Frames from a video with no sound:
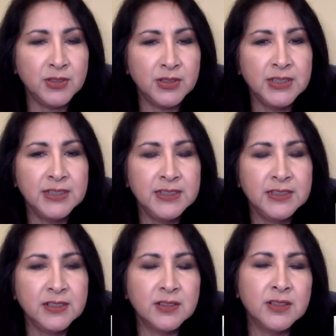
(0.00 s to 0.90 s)
or
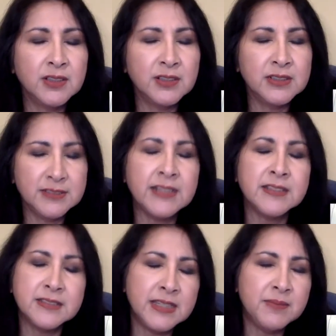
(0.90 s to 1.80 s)
is
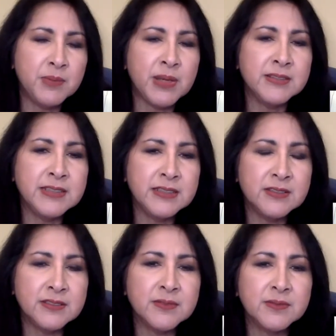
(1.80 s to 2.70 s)
that the same
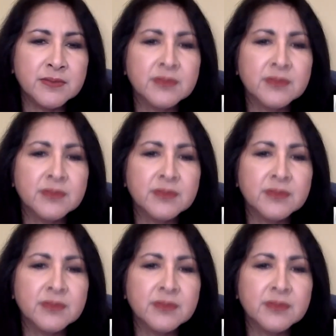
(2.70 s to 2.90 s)
process?